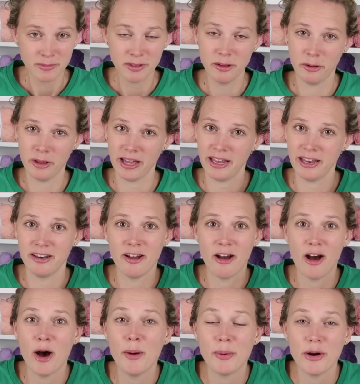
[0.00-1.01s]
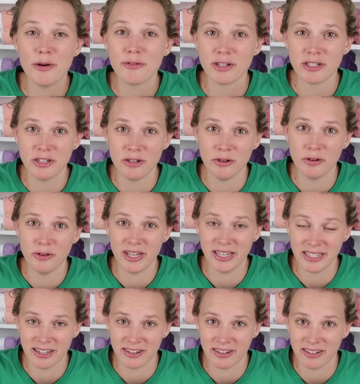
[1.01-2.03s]
you can hop over to
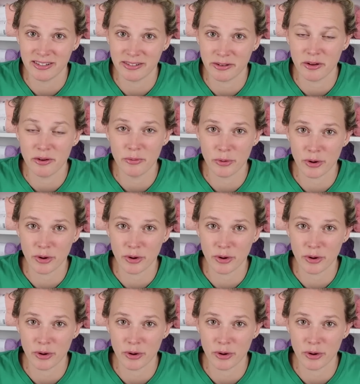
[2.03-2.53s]
each other's uh,